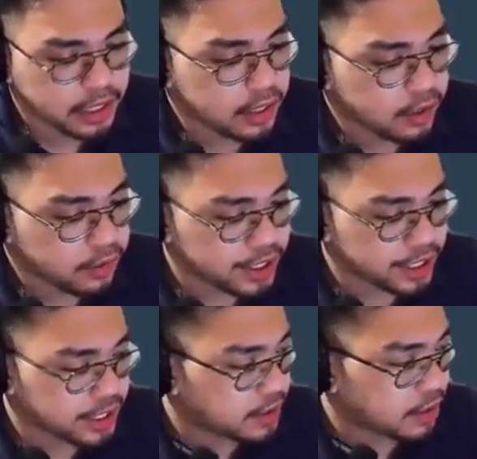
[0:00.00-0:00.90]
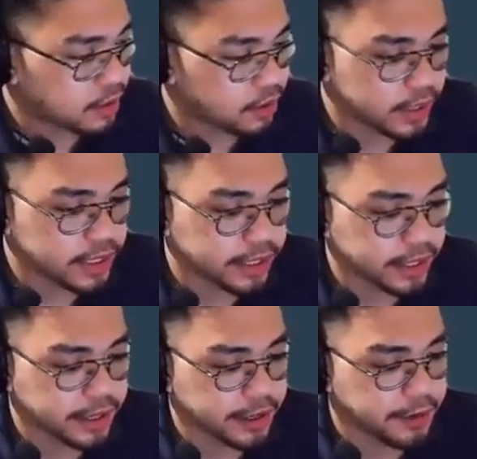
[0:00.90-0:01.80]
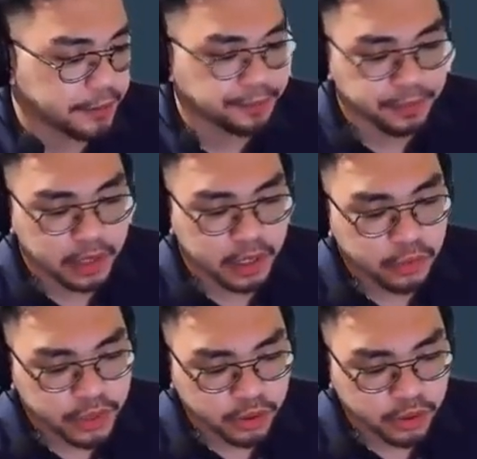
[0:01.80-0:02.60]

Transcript: which is Twitter. We took